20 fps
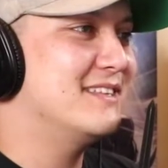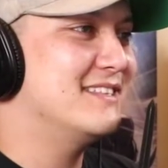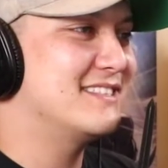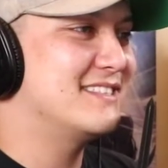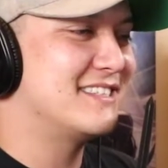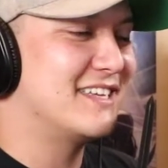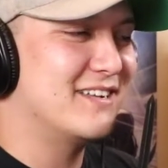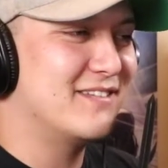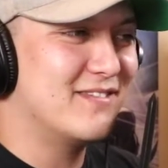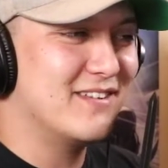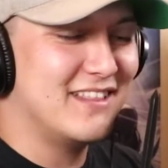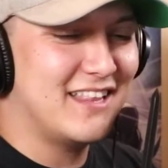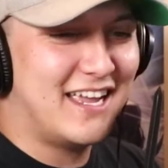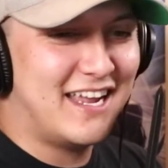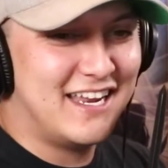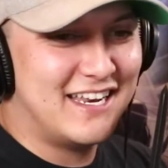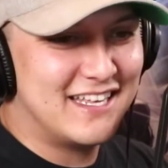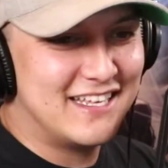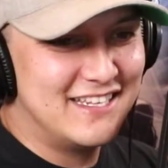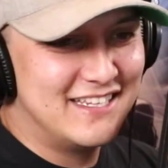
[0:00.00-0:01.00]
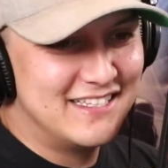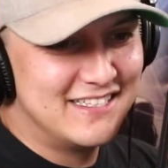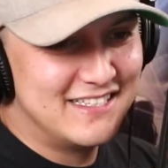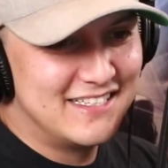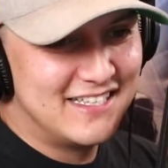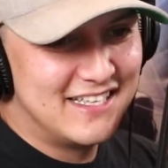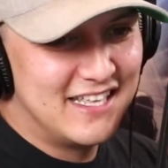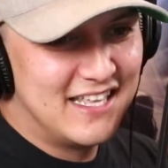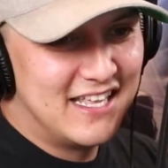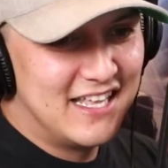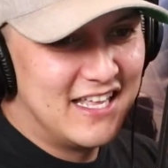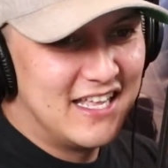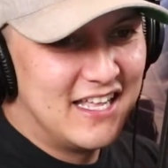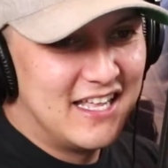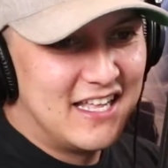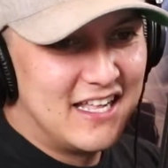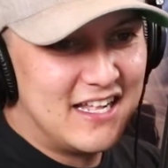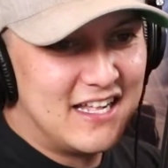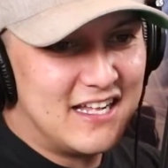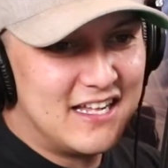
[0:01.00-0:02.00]
Tint related.
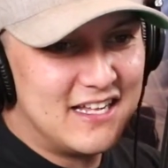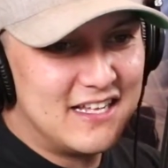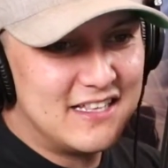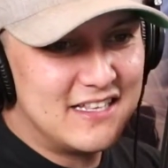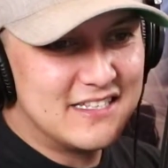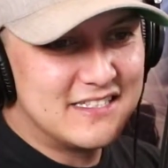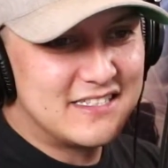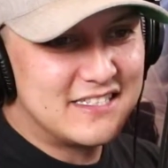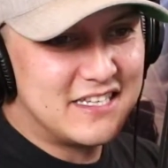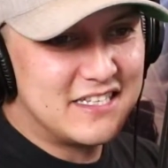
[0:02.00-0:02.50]
Let's see.